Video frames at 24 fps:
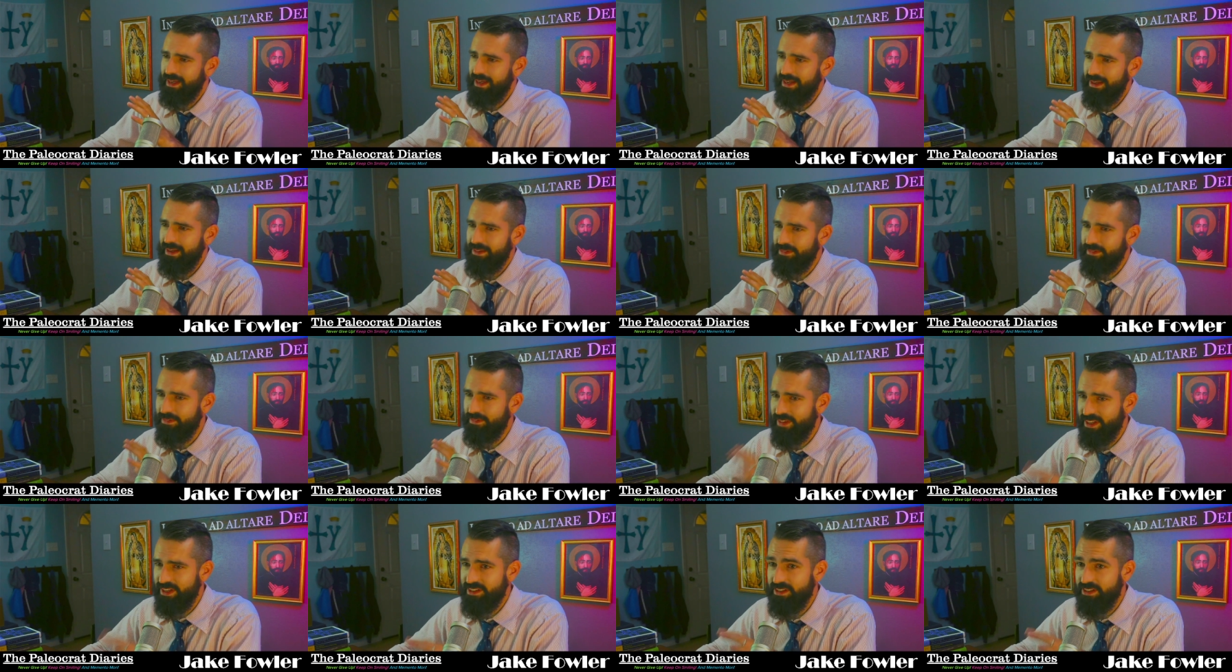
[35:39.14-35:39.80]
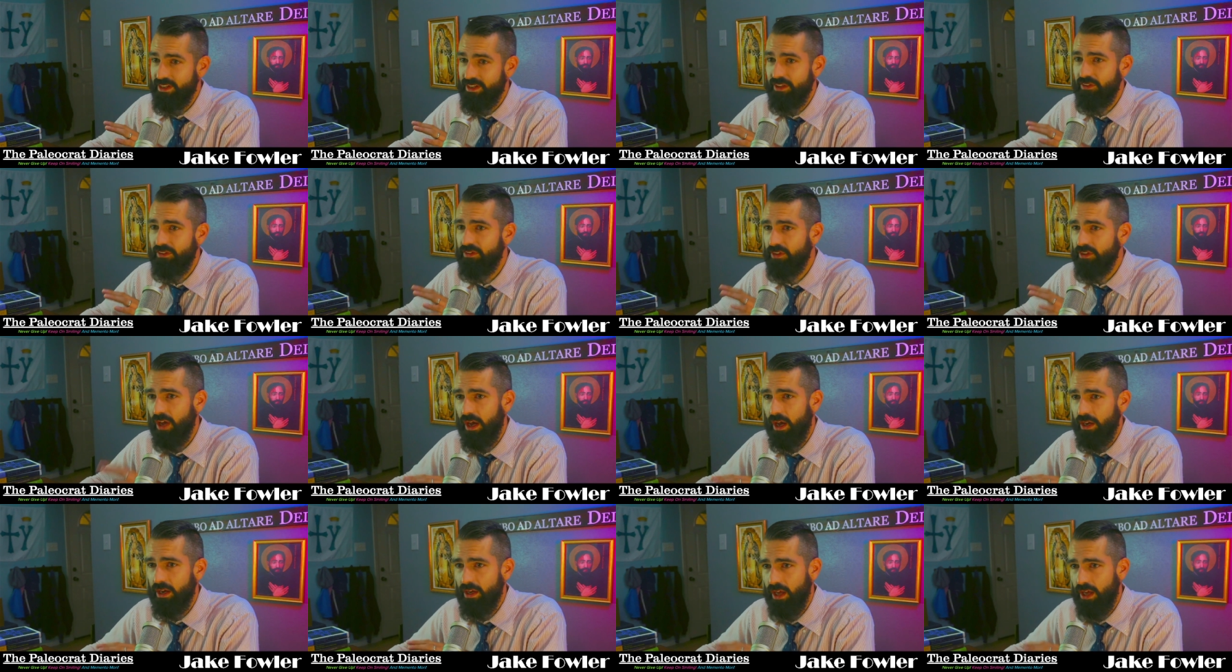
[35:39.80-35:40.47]
This is
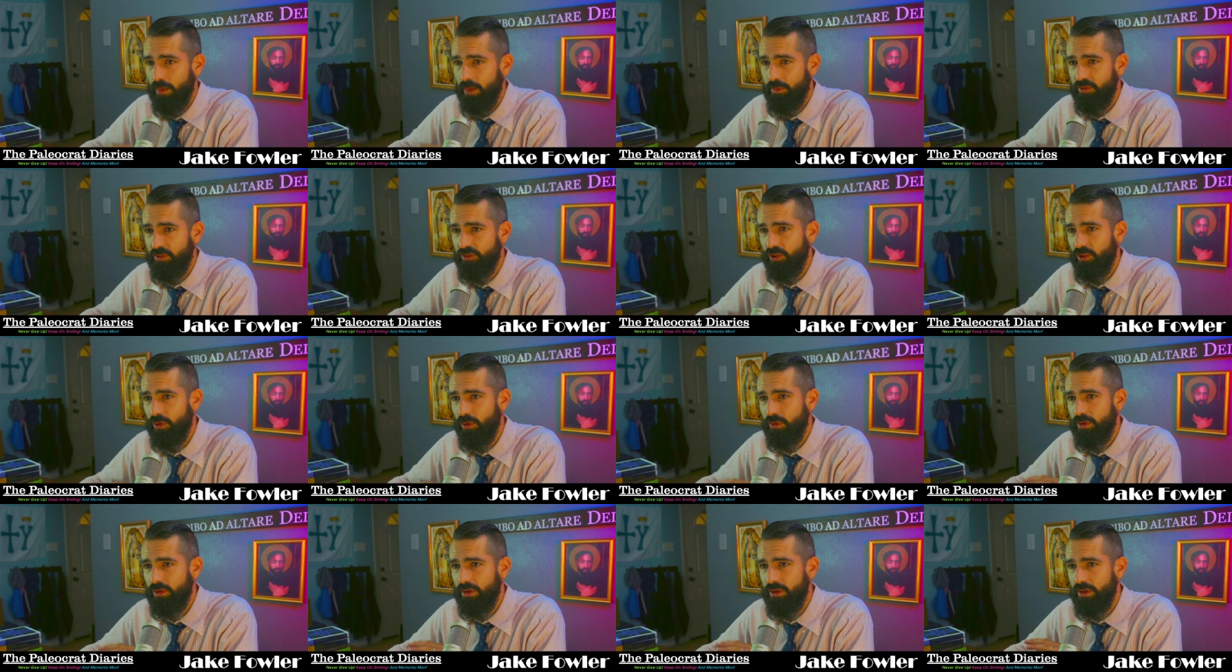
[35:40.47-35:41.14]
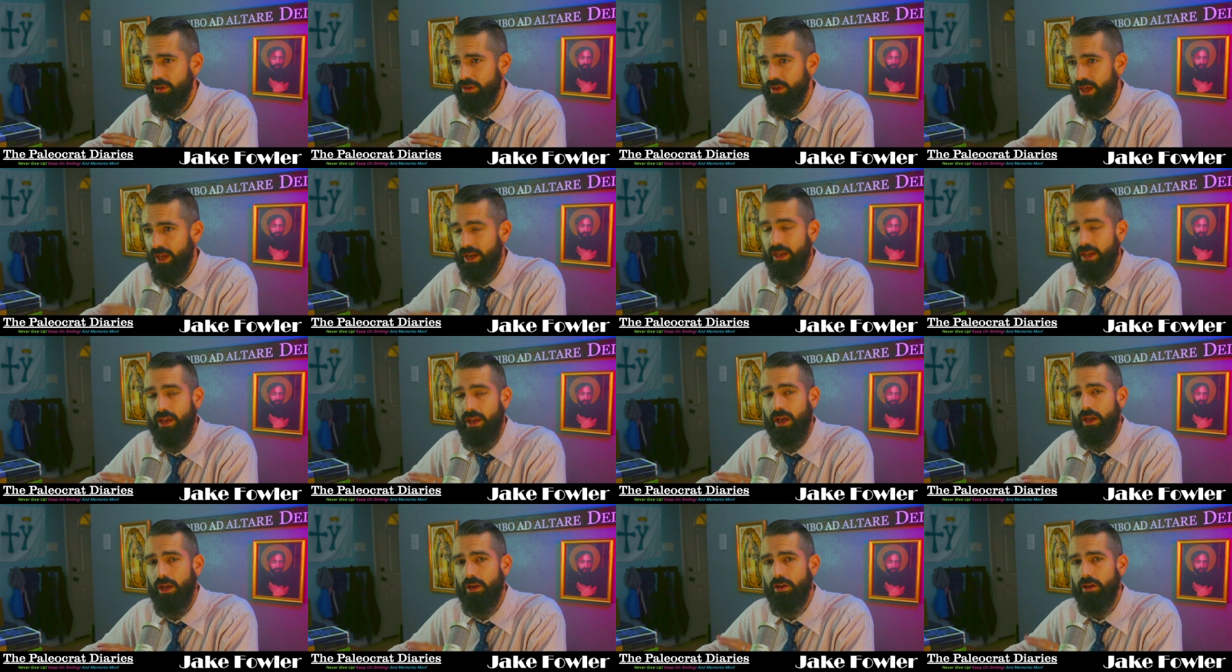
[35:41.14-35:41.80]
not an episode
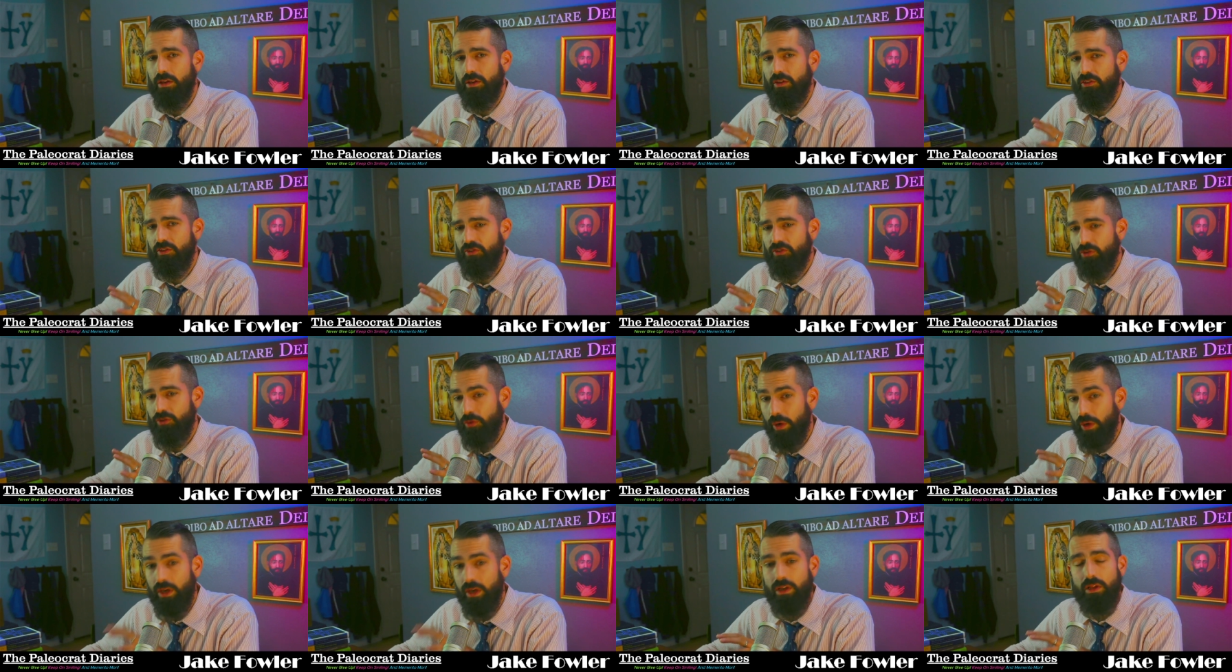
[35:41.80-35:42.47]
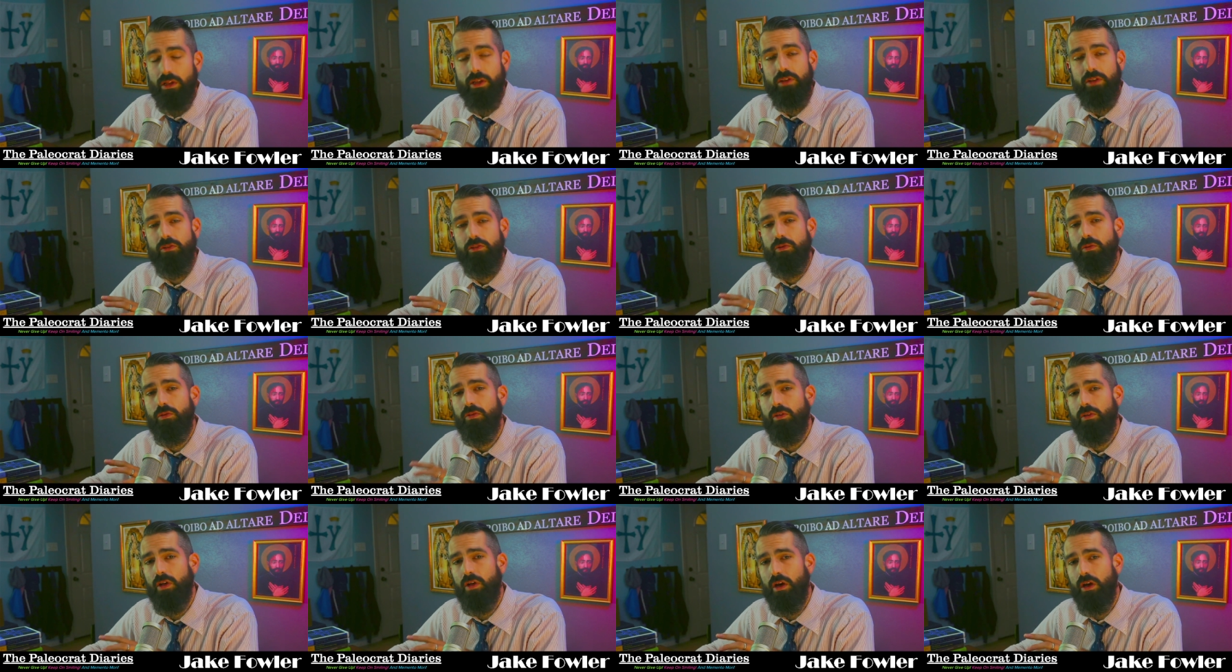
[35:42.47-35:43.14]
dedicated strictly to
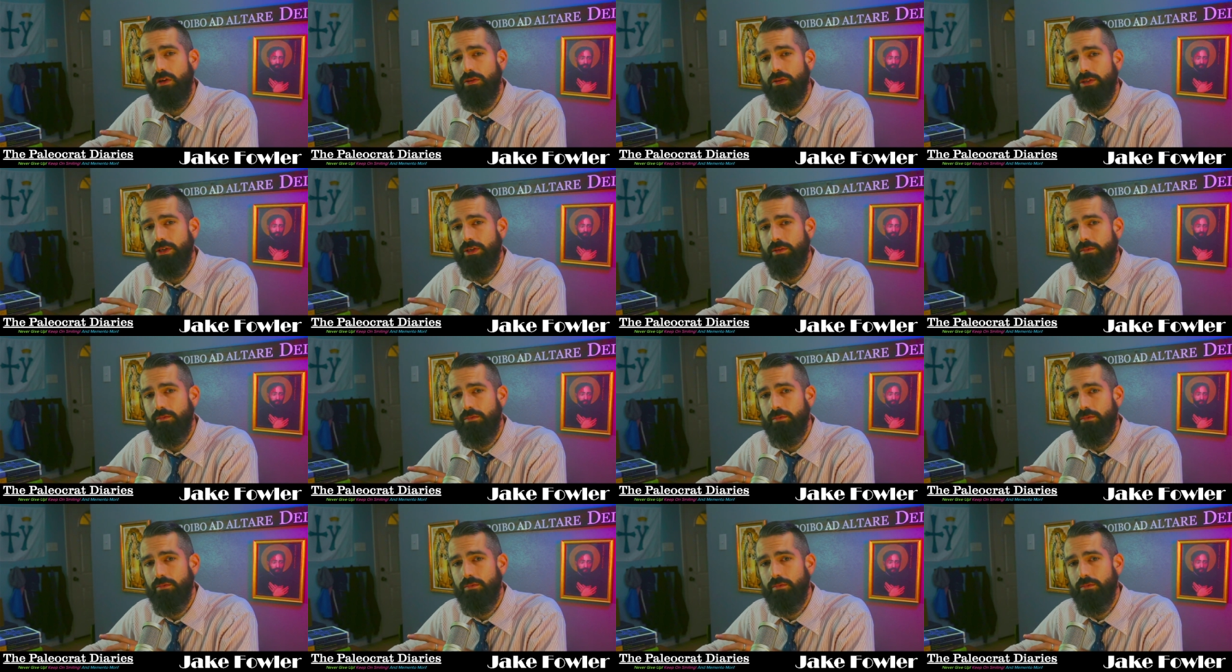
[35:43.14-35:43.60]
theology.